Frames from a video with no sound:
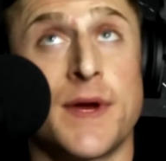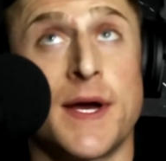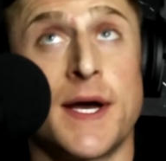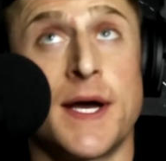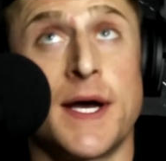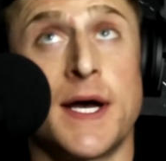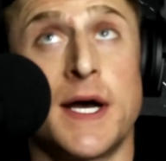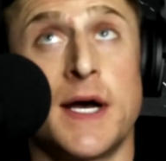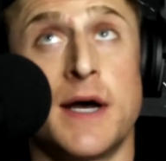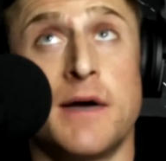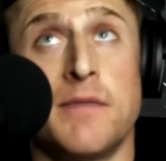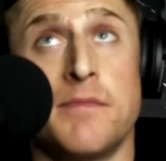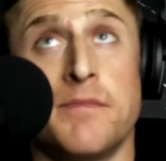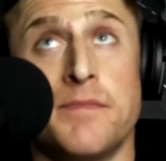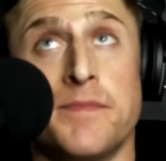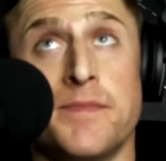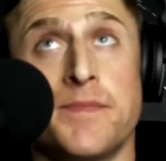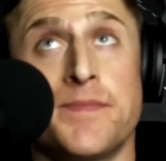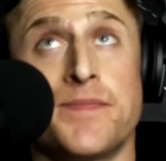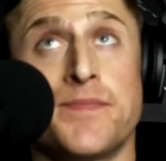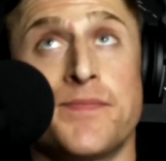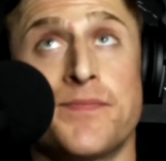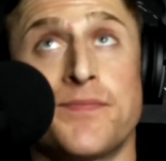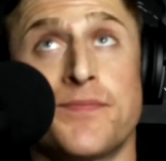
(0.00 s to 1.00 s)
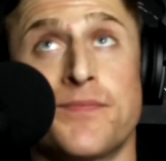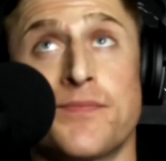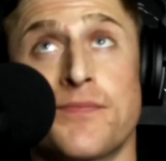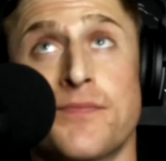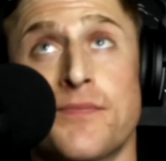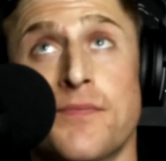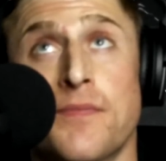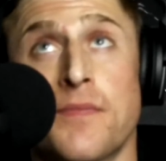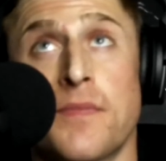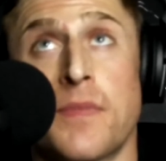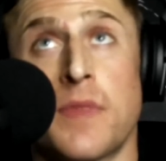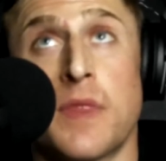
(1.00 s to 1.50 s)

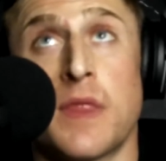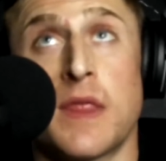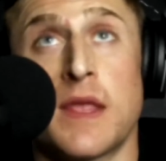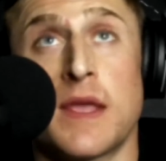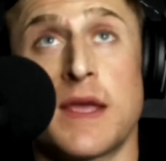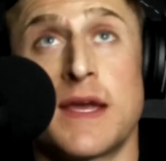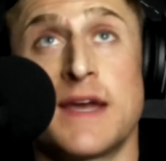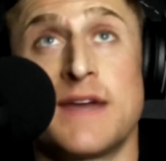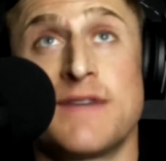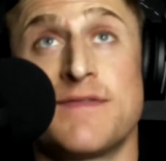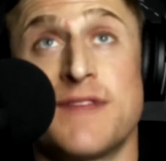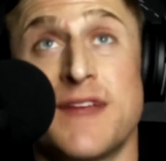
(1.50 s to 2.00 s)
If